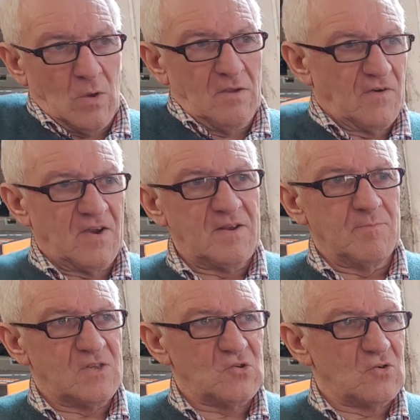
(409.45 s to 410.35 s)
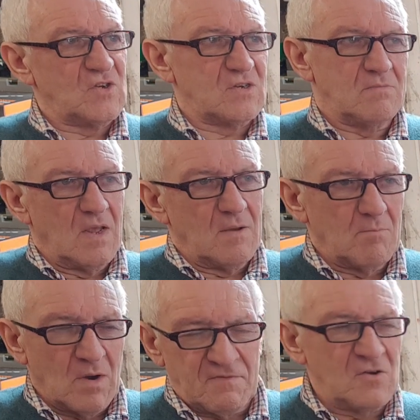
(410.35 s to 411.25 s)
If I had my choice and
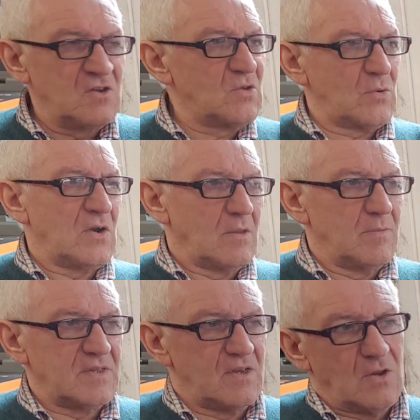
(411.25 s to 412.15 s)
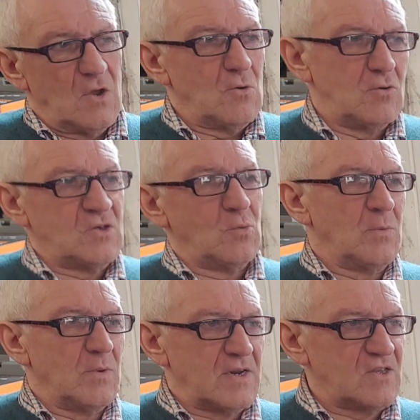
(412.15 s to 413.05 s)
my funds were unlimited, which
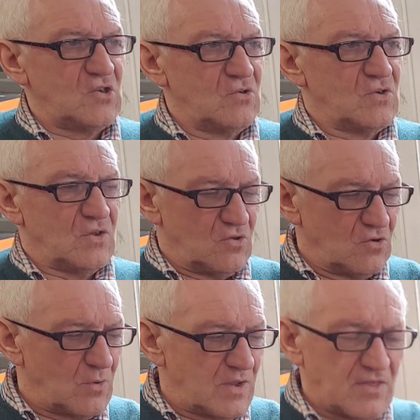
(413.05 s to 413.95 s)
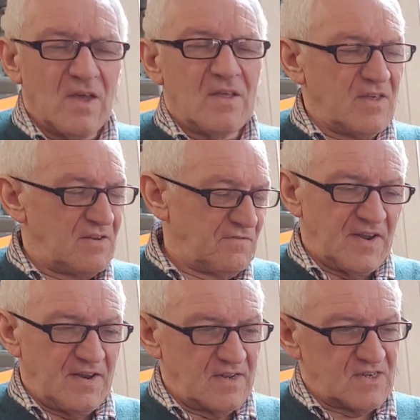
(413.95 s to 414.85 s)
one would I choose to do it with? Then
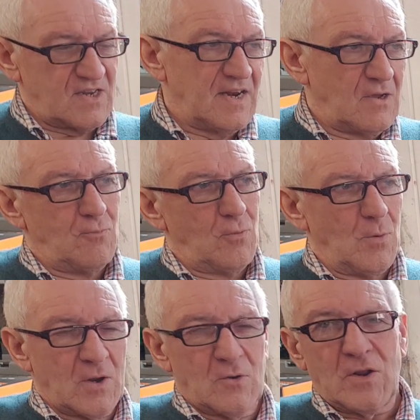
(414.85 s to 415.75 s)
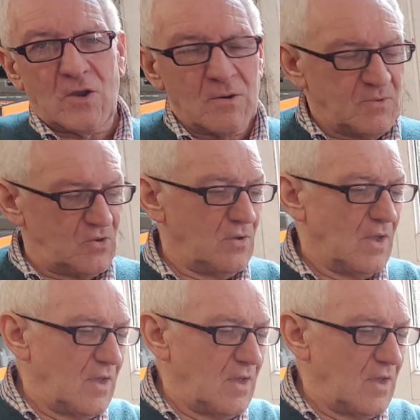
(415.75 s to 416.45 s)
fine, that's kind of what we're going to come to.